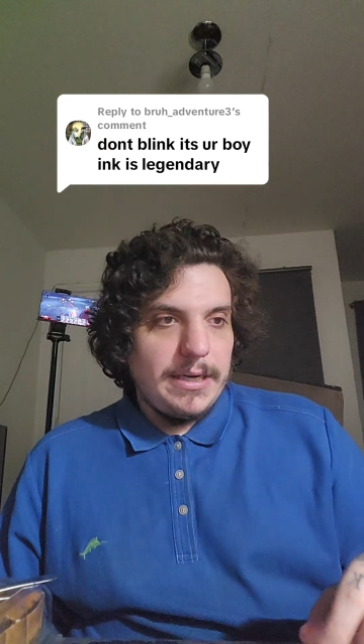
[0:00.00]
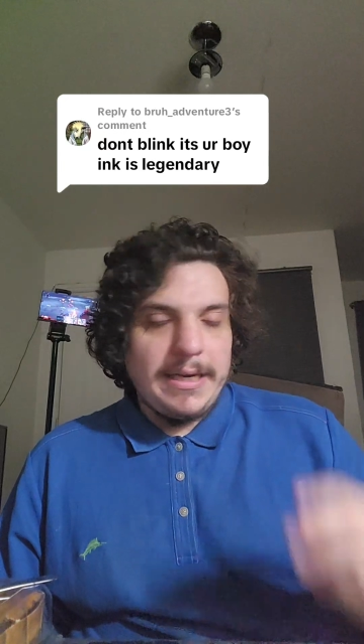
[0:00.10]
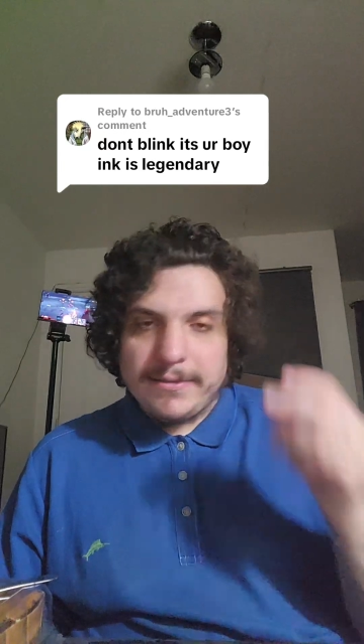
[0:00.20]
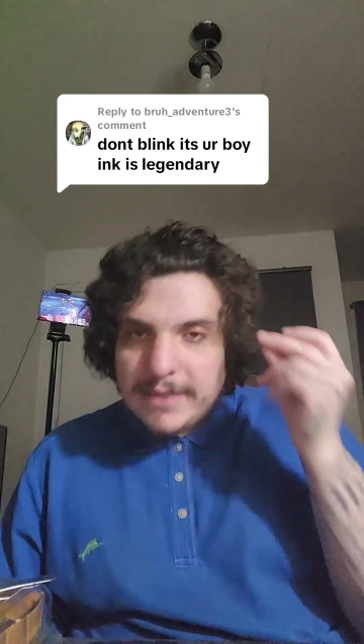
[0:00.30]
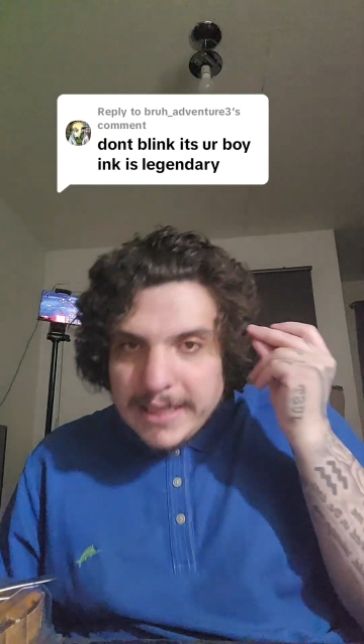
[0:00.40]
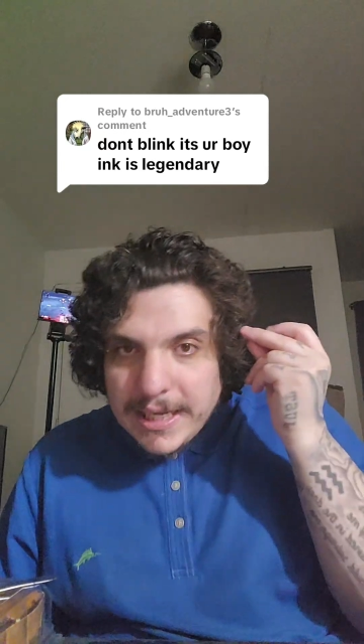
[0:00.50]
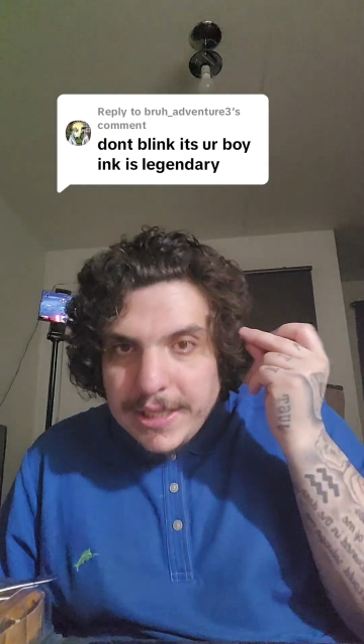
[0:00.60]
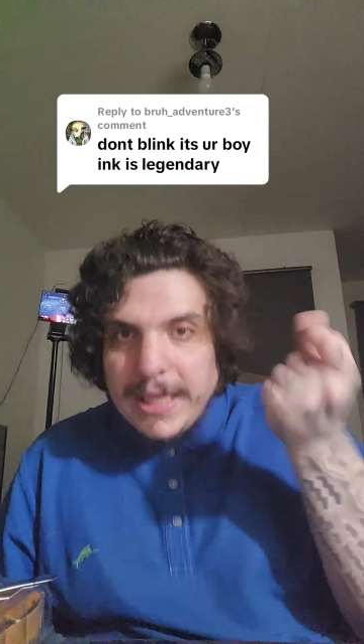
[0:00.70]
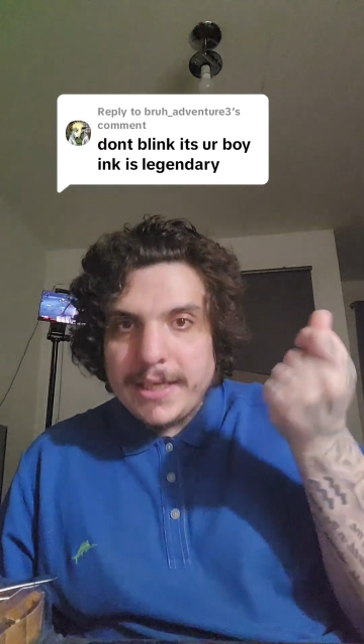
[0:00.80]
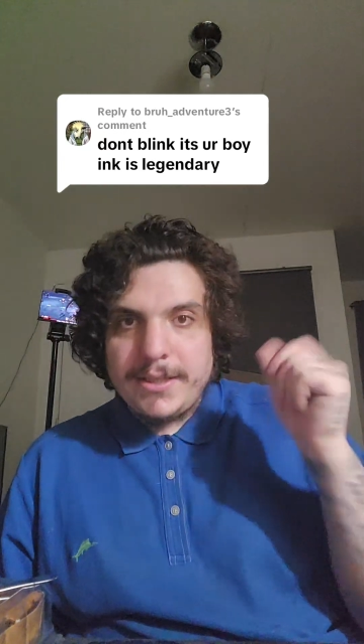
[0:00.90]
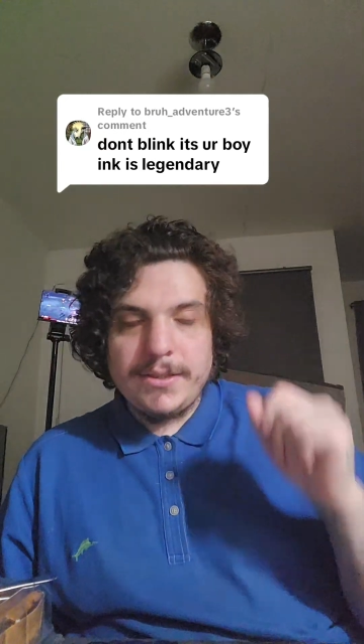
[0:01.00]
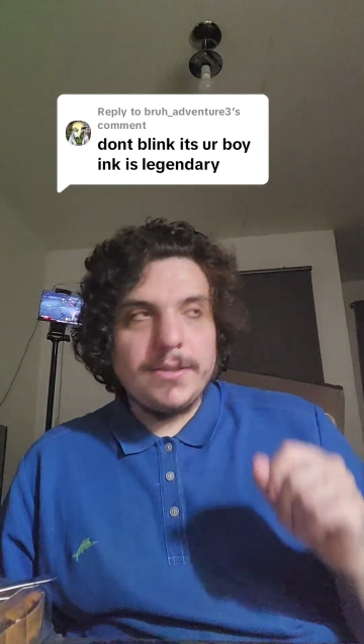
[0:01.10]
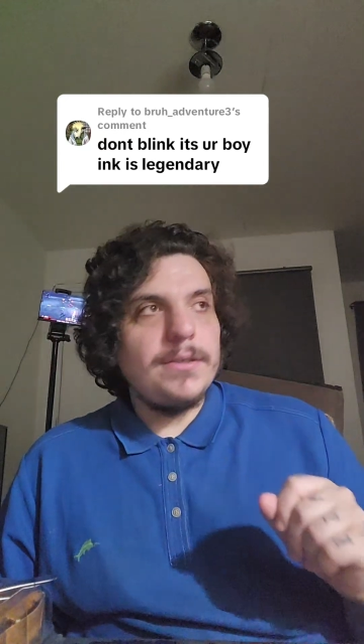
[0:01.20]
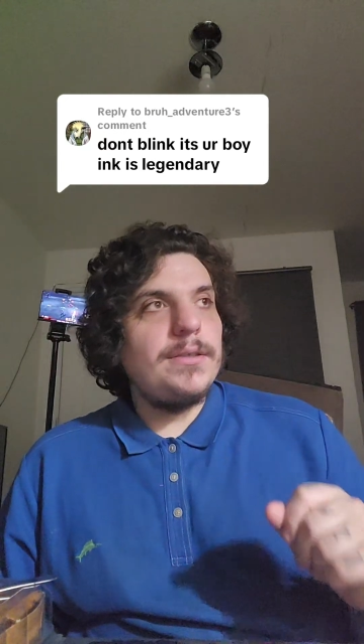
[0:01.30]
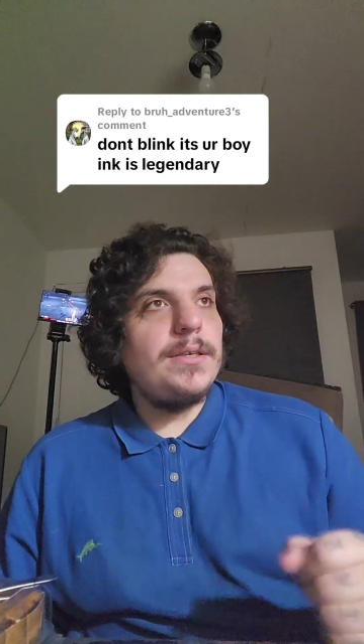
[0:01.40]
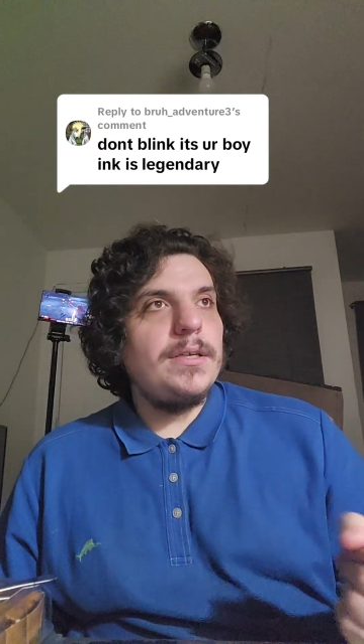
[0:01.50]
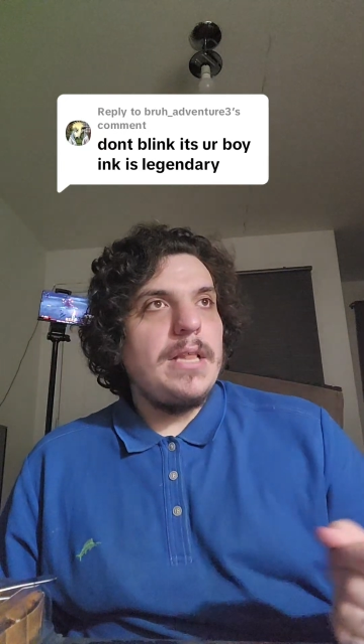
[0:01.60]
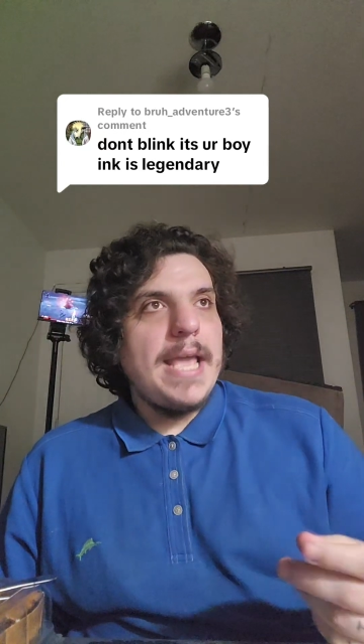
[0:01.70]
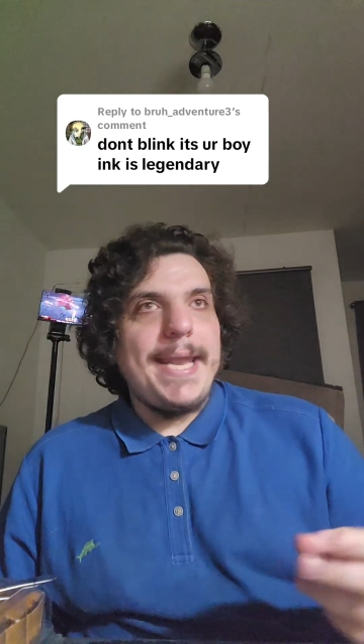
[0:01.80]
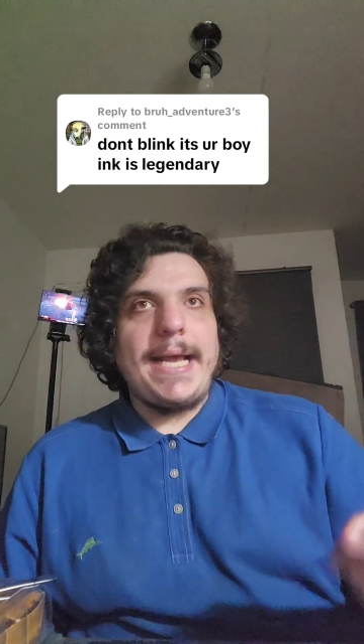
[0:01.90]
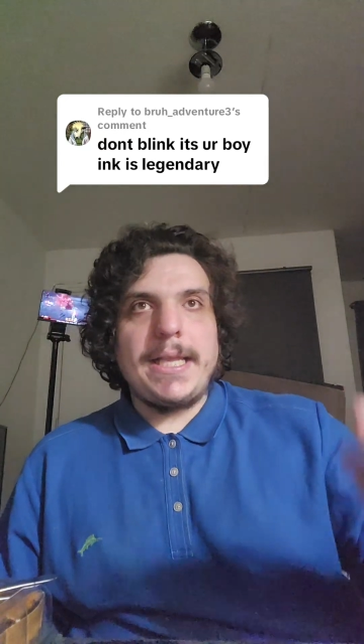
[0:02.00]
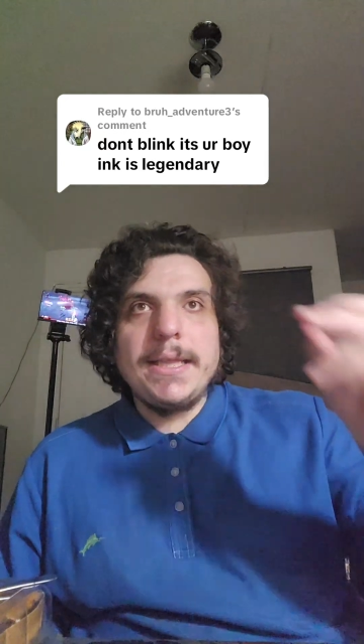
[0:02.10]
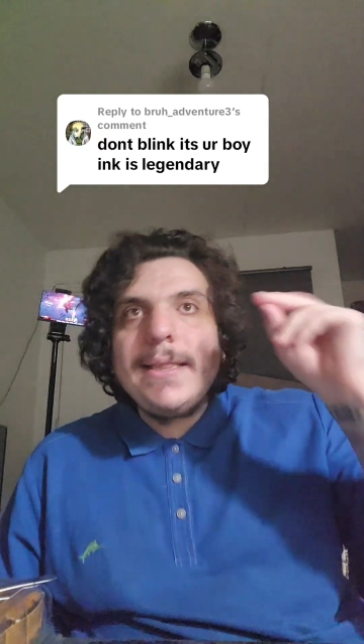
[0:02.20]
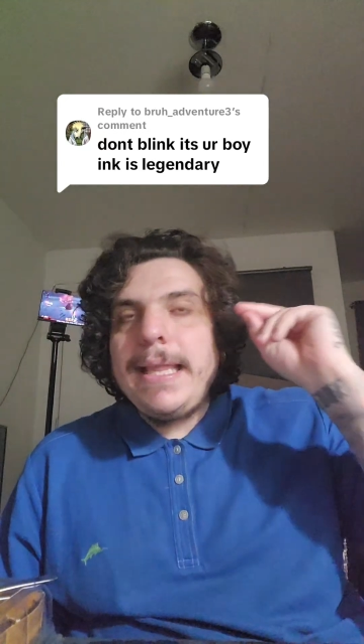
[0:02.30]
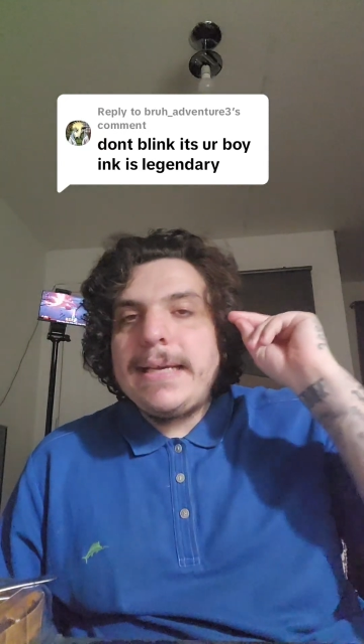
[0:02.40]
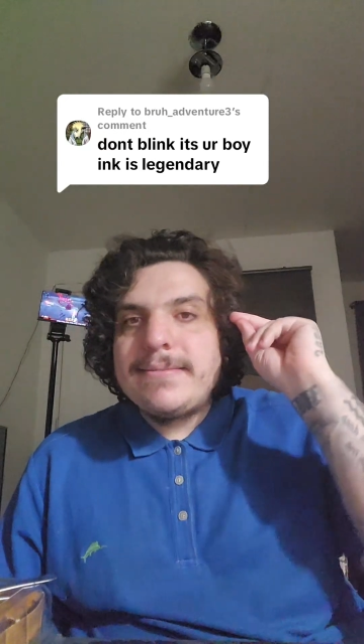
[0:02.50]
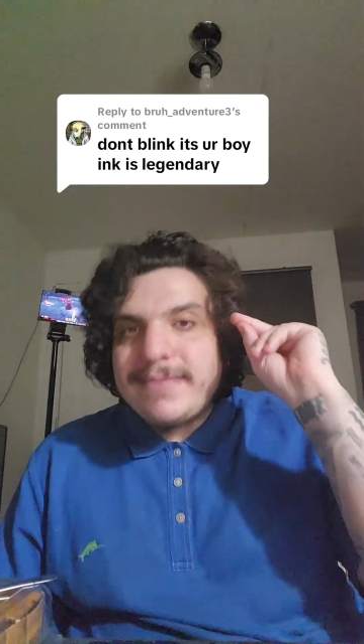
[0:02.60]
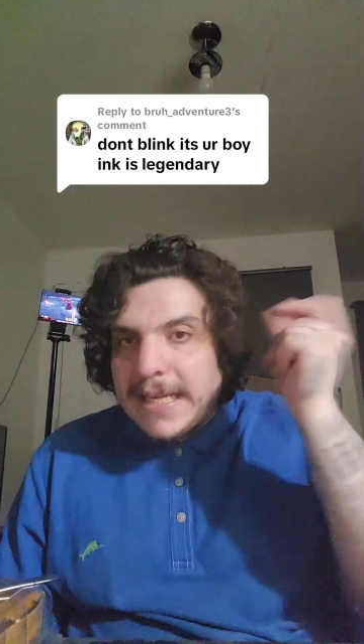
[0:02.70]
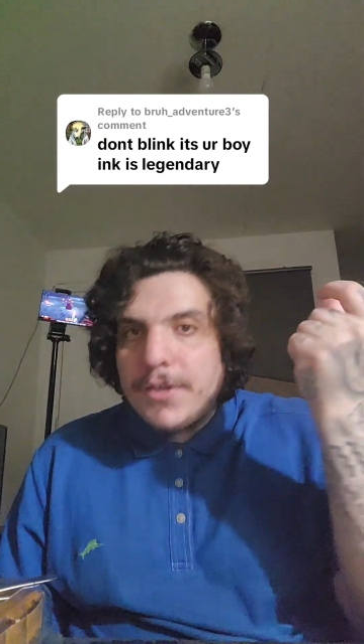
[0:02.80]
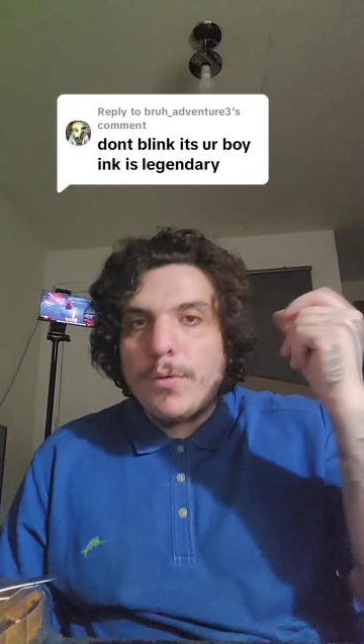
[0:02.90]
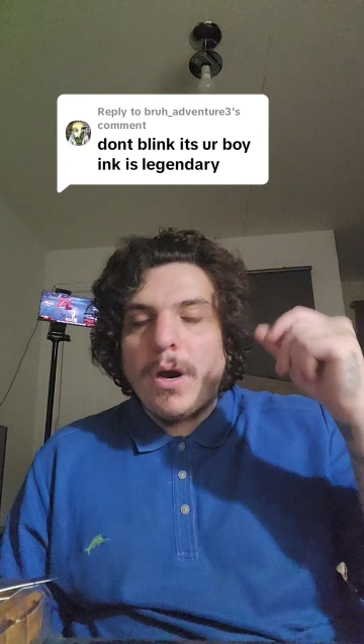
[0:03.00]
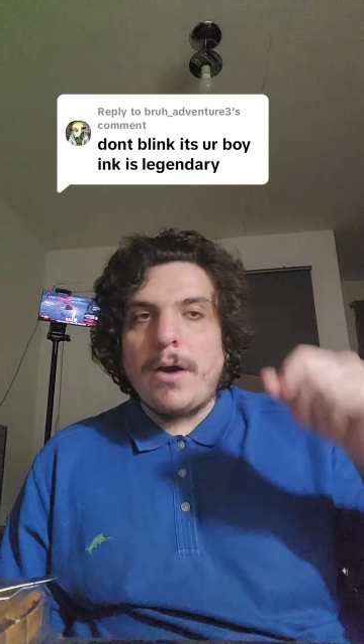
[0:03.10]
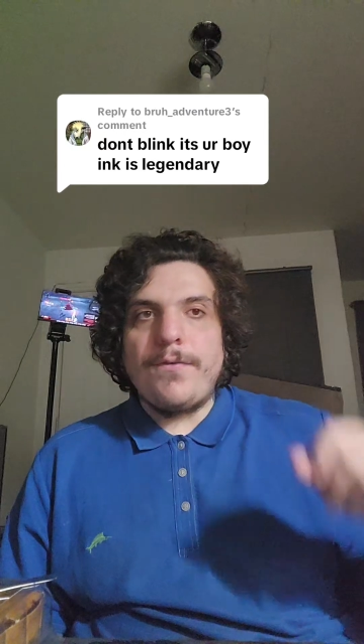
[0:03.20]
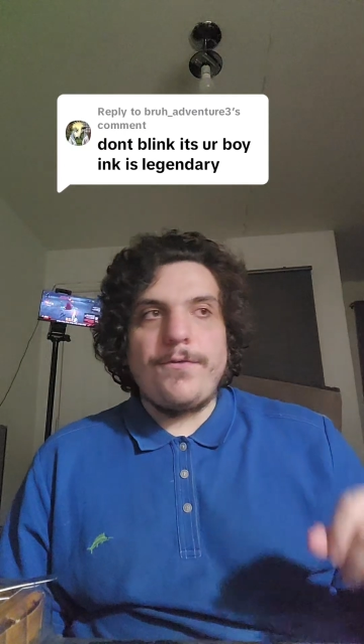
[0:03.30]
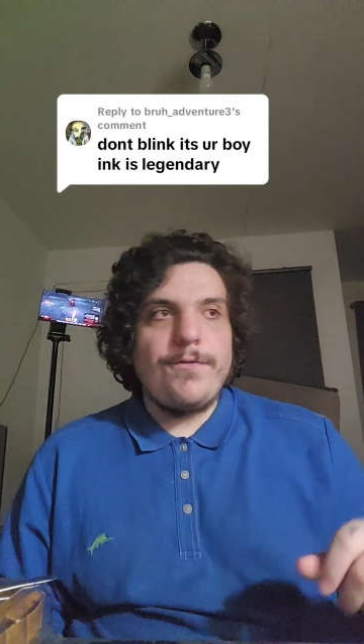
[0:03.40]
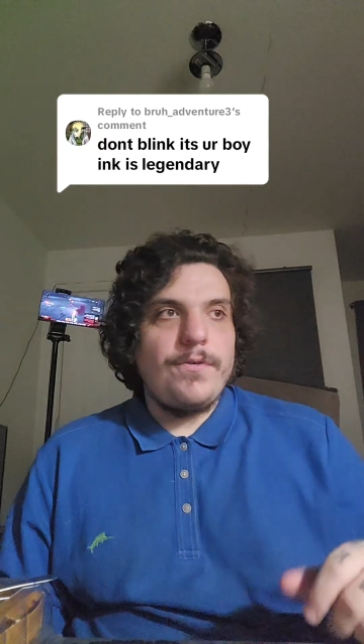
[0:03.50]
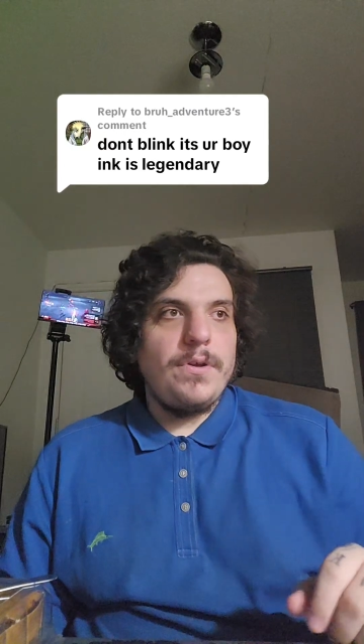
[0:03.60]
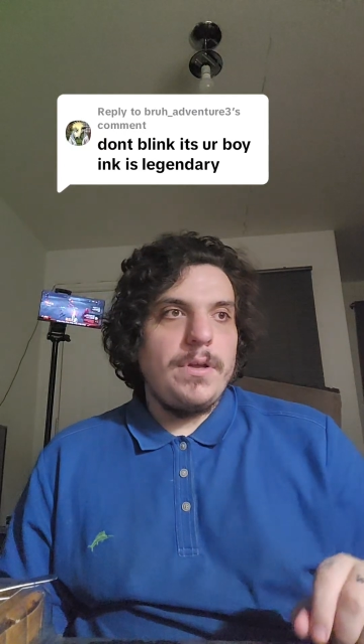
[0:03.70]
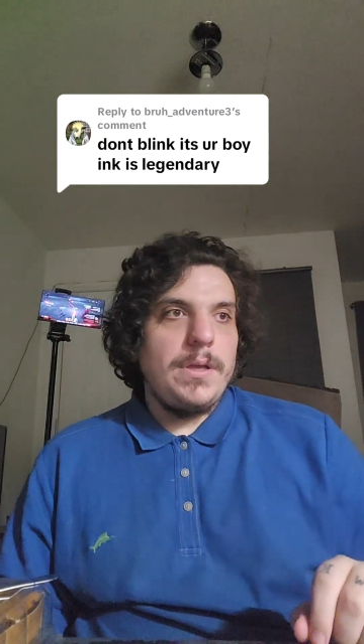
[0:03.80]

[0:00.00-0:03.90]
And it's a click, and that click sends you off.